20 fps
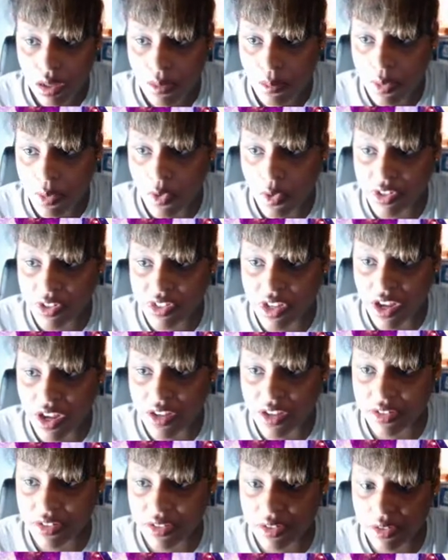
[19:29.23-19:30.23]
Pour
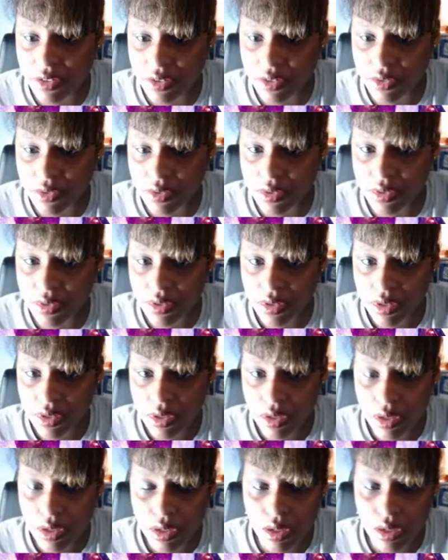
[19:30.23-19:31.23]
sauce into noodles.
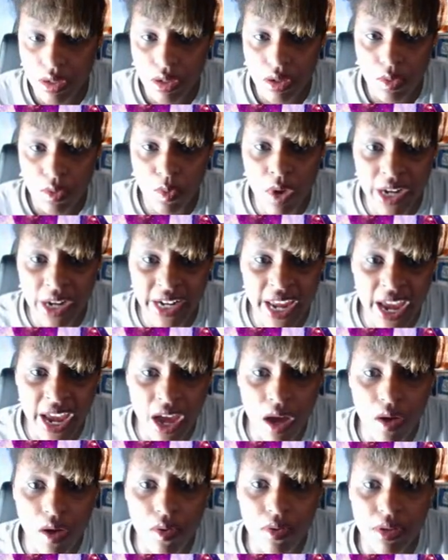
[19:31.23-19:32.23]
What
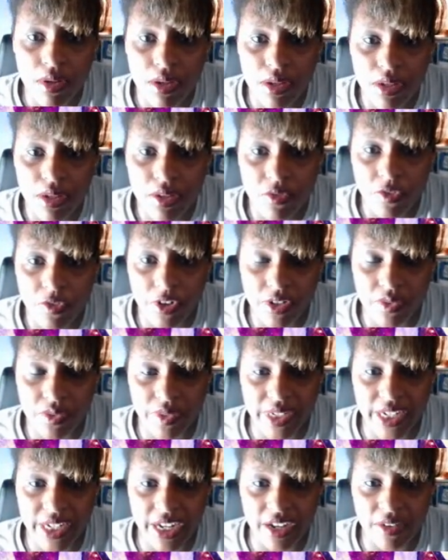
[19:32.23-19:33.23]
now? First
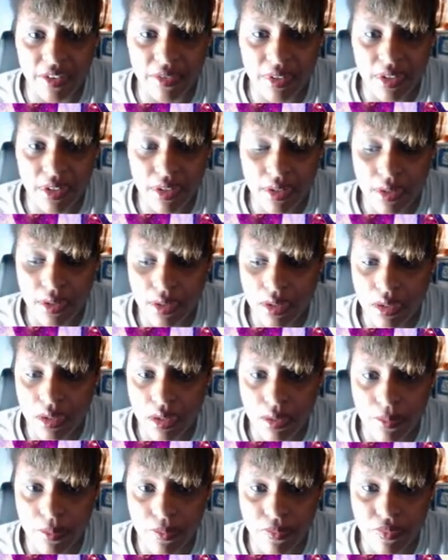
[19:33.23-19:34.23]
one down.
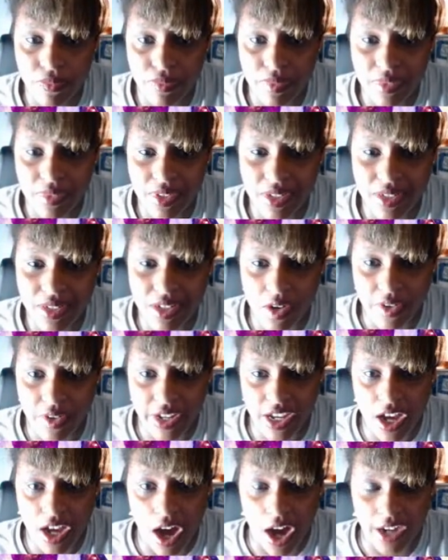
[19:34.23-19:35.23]
Don't
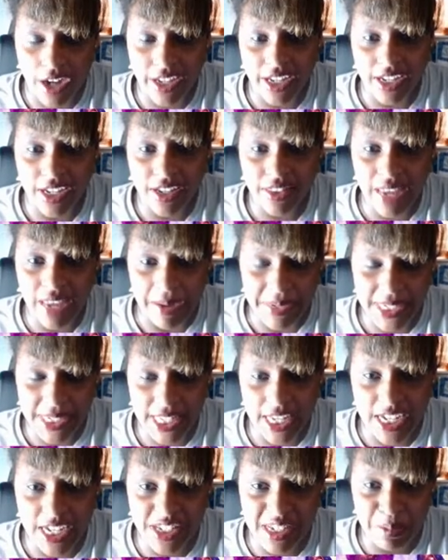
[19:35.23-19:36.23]
get cocky. That was
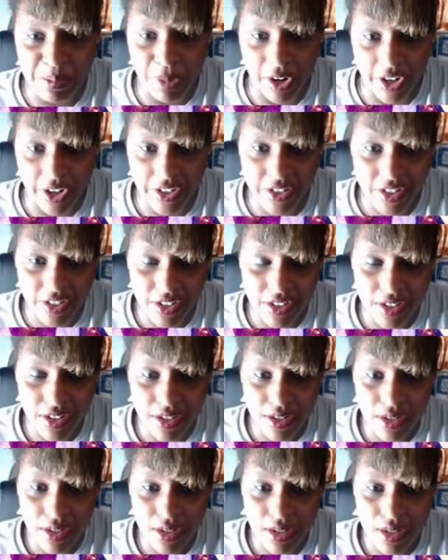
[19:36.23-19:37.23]
the easy part.
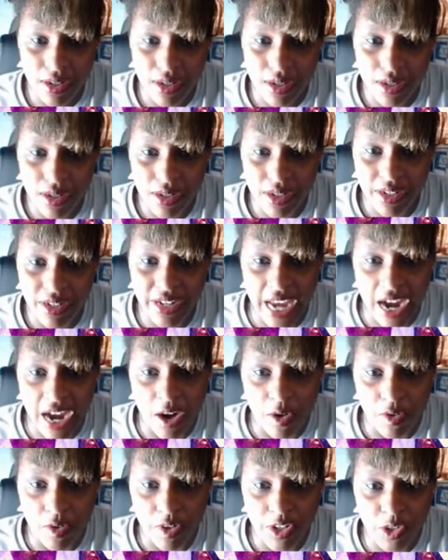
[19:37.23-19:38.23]

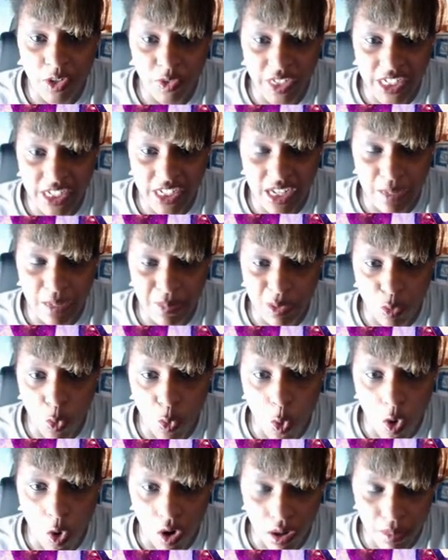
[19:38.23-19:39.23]
Now, you'll need to keep it
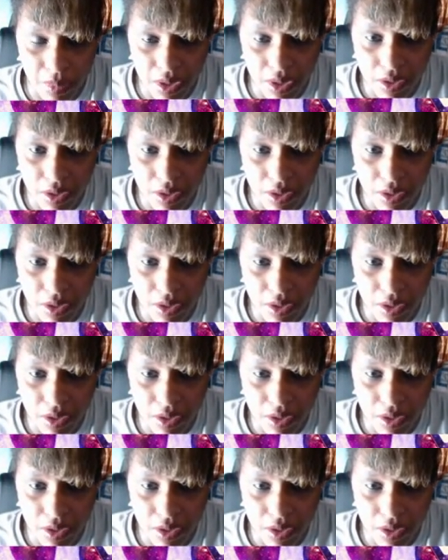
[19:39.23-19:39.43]
warm.